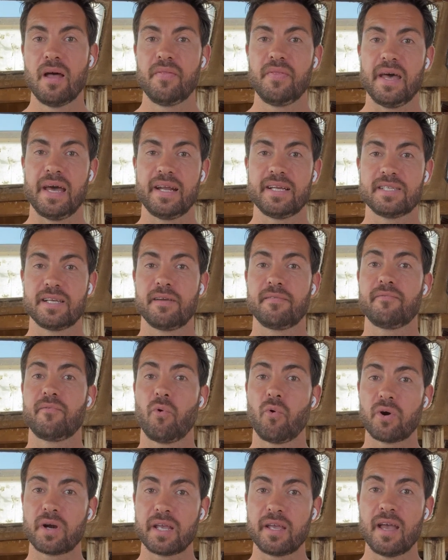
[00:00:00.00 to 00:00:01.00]
that is a
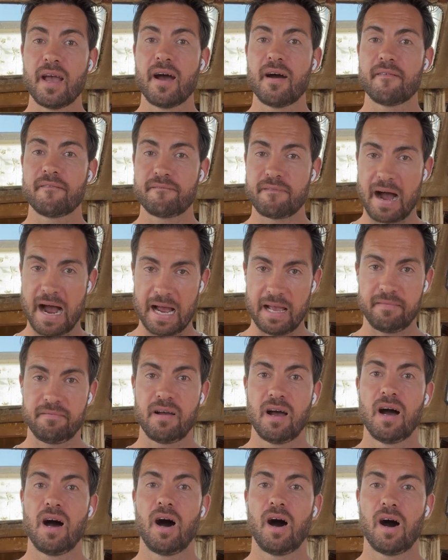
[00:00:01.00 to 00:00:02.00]

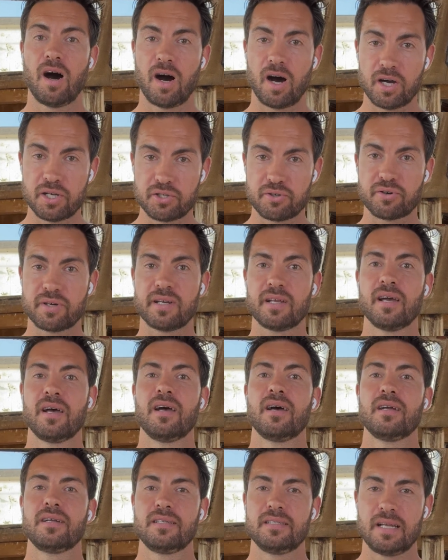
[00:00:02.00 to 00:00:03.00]

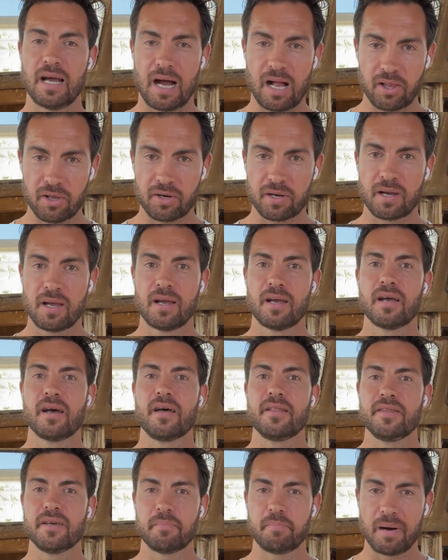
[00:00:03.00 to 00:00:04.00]
$4,500
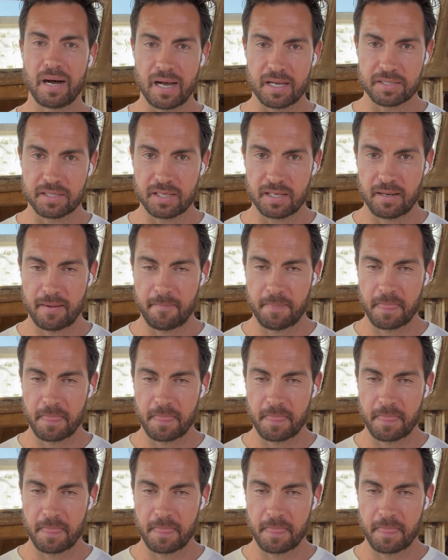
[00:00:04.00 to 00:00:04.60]
deposit,